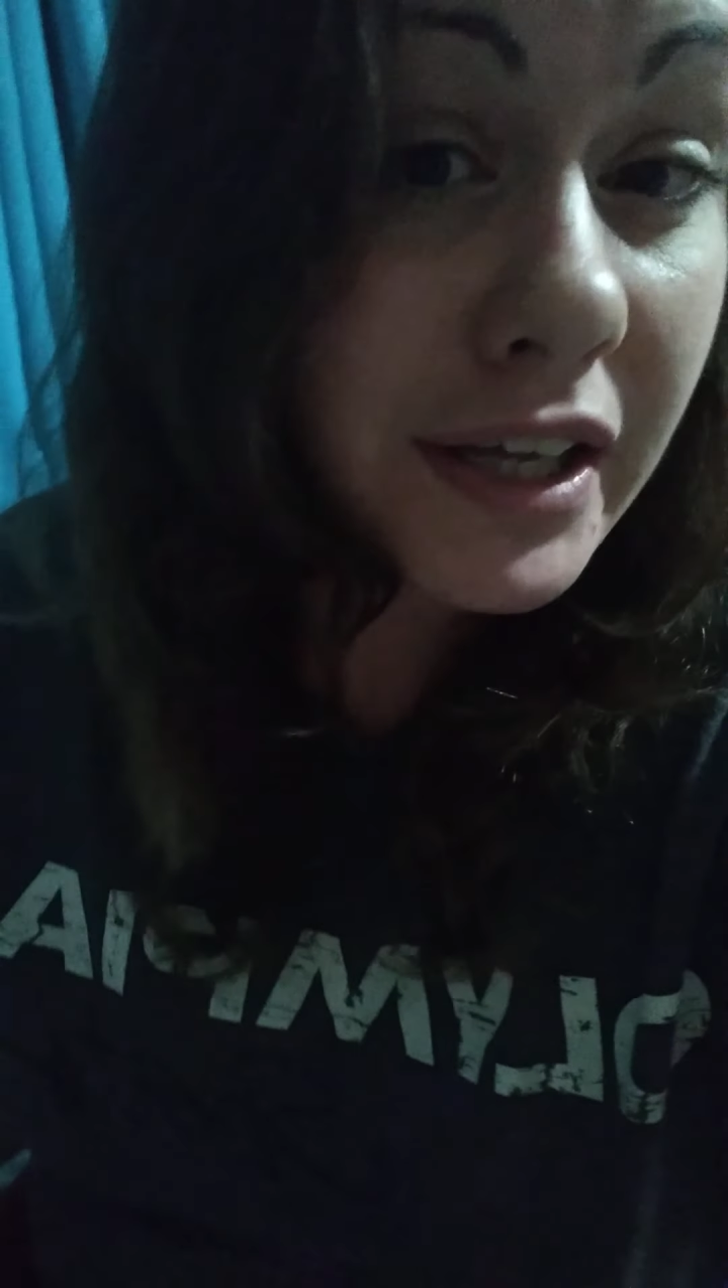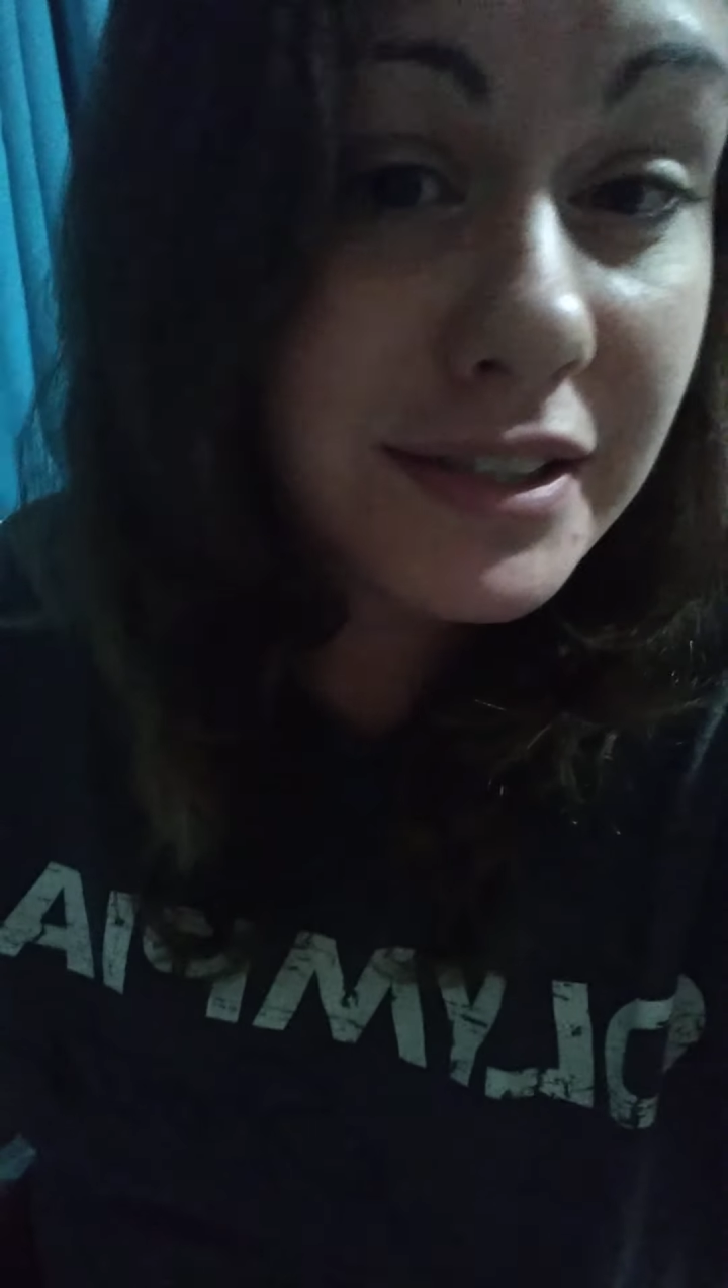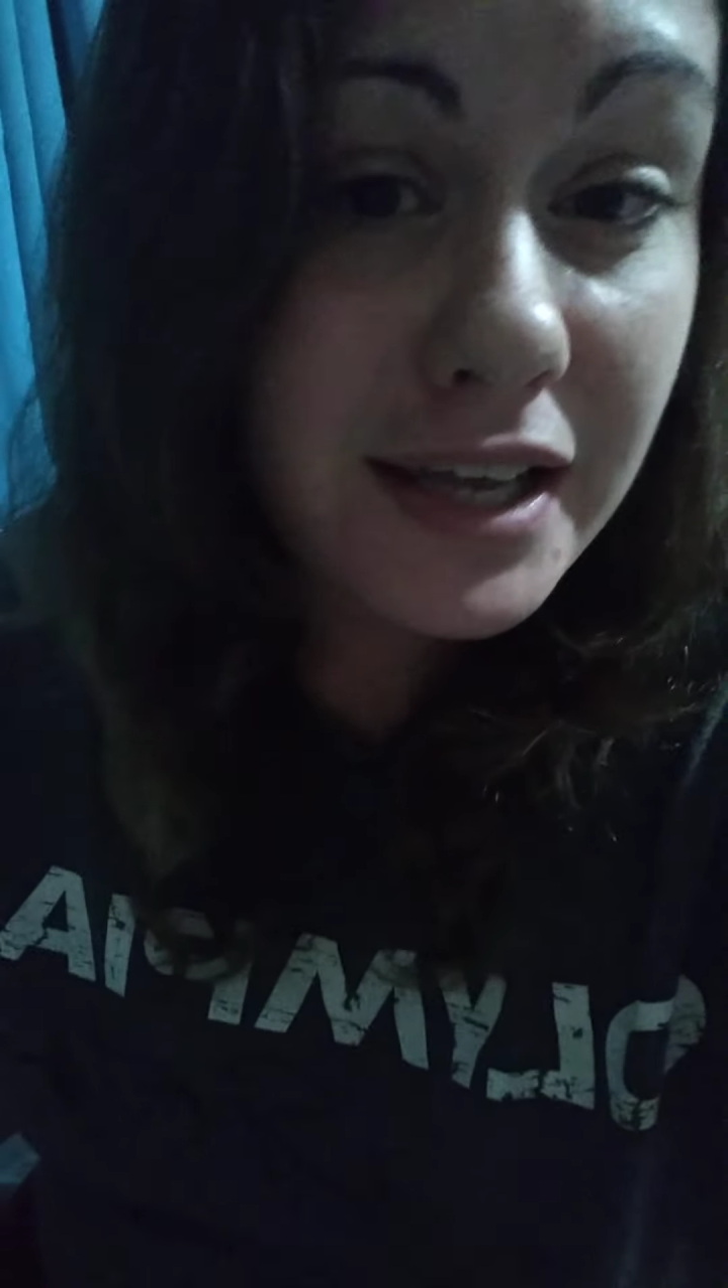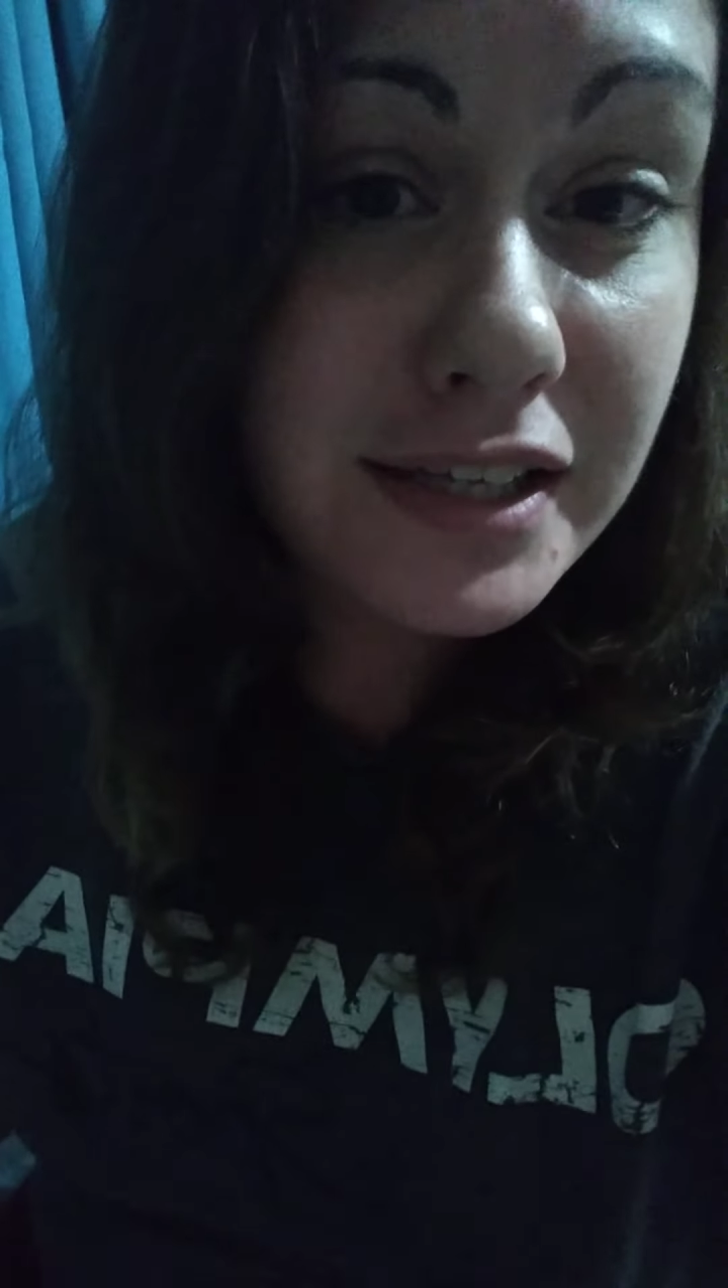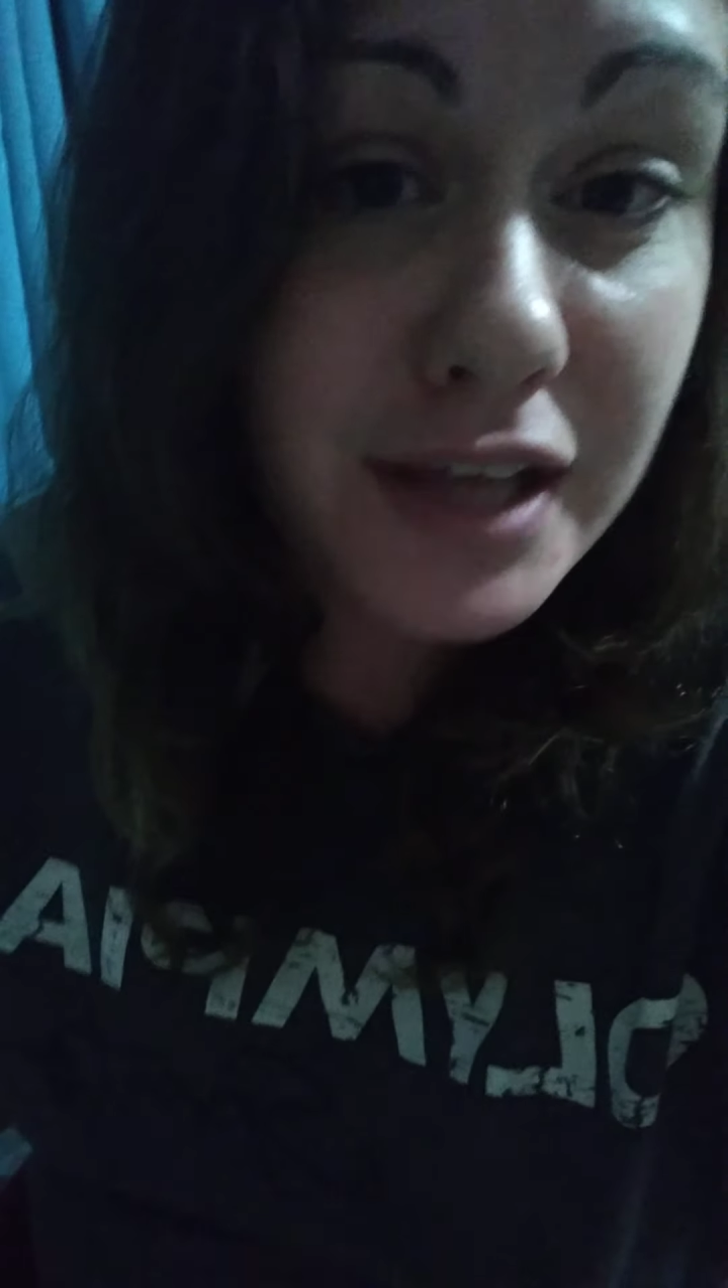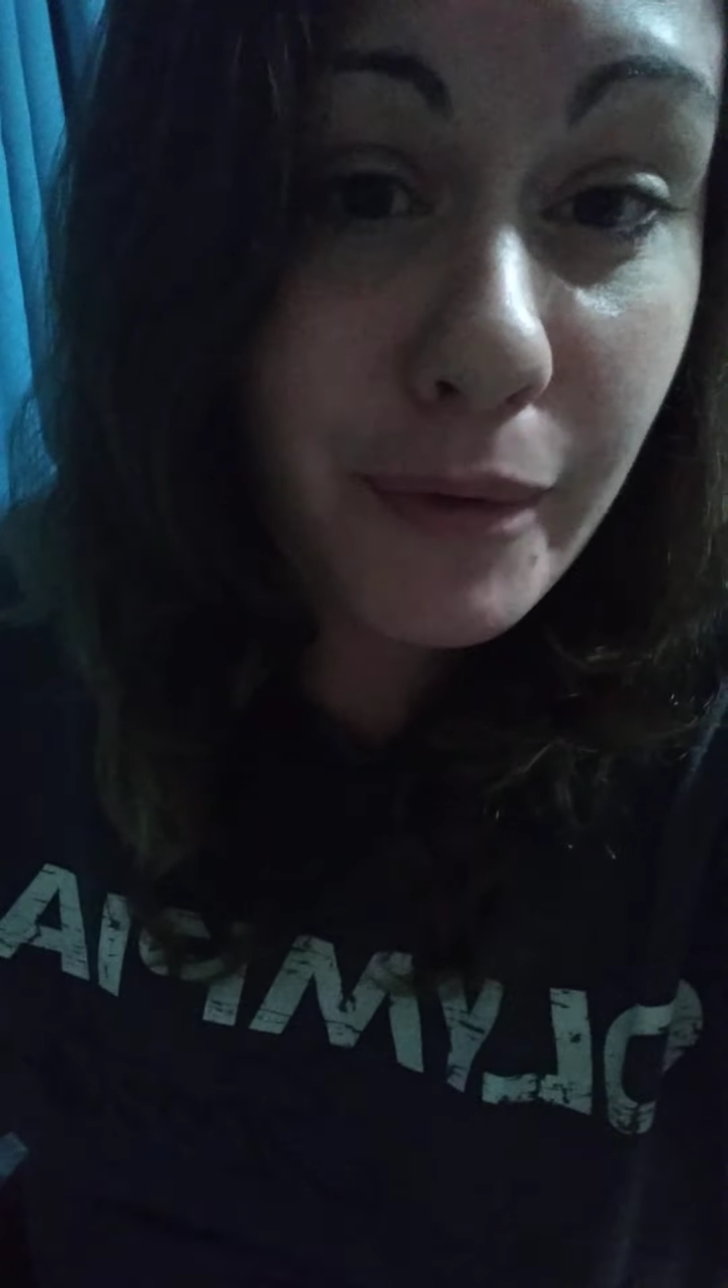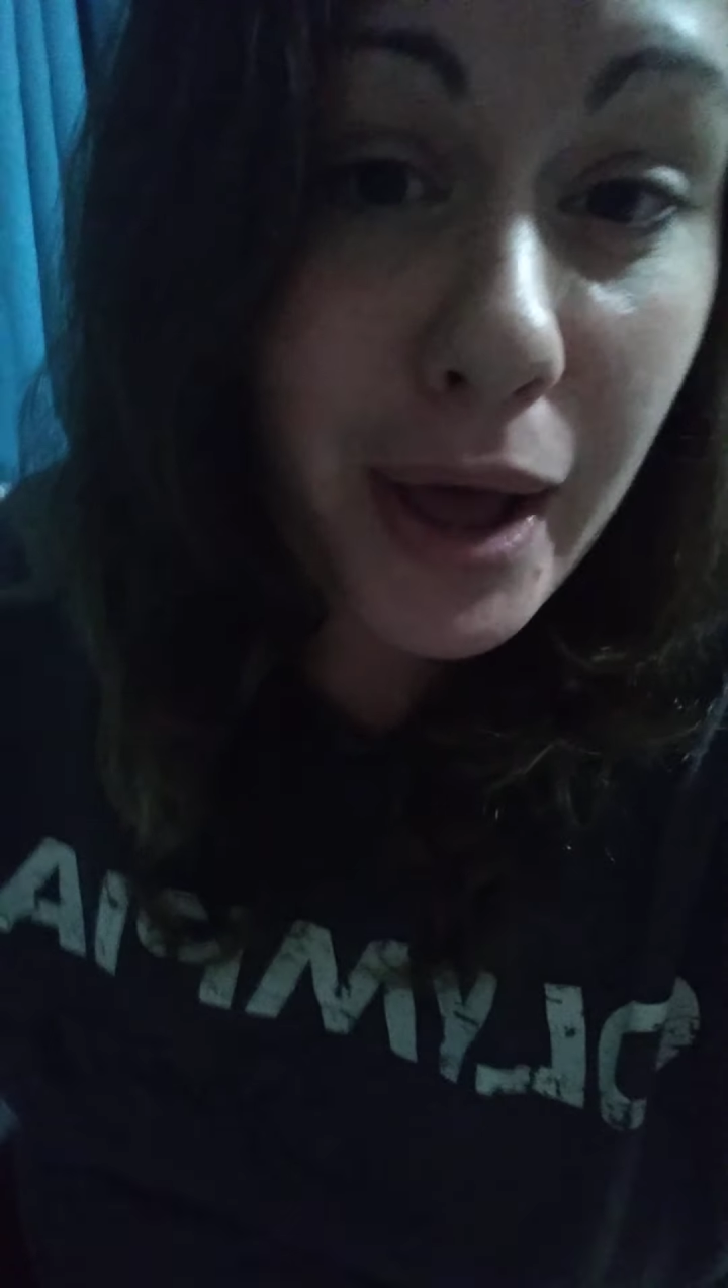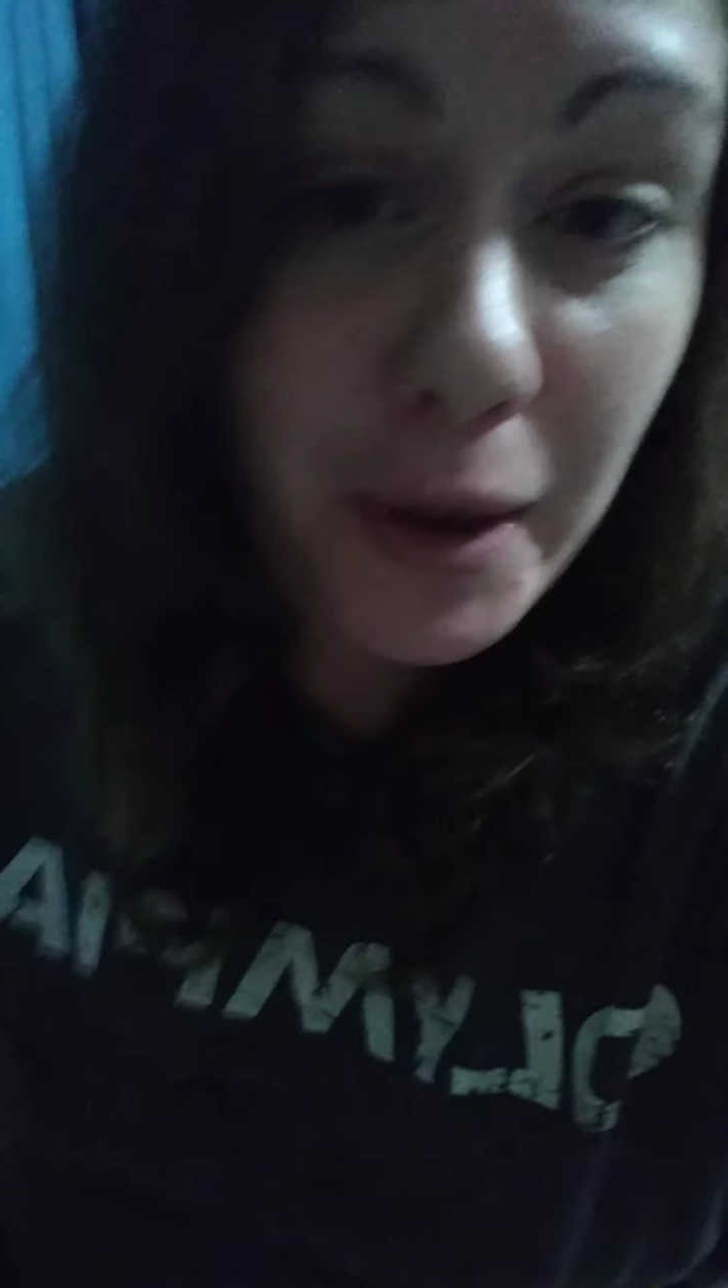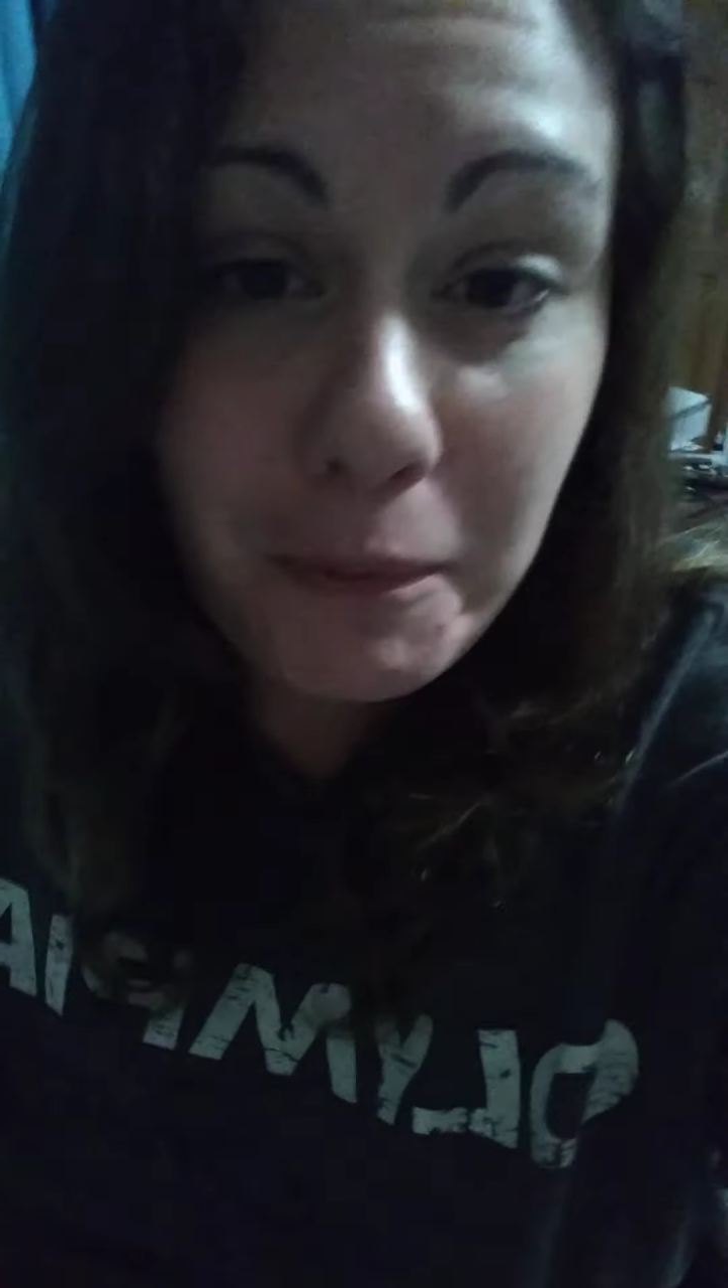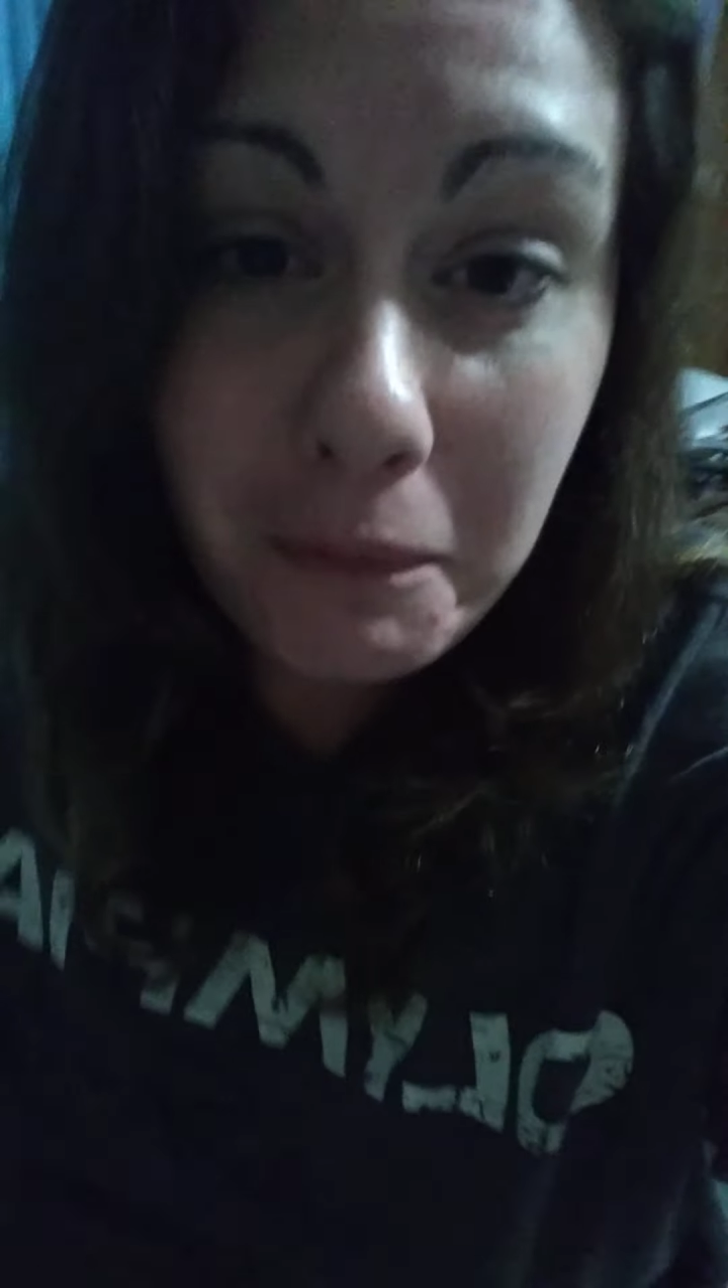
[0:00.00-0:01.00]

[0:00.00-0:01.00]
it stays that way.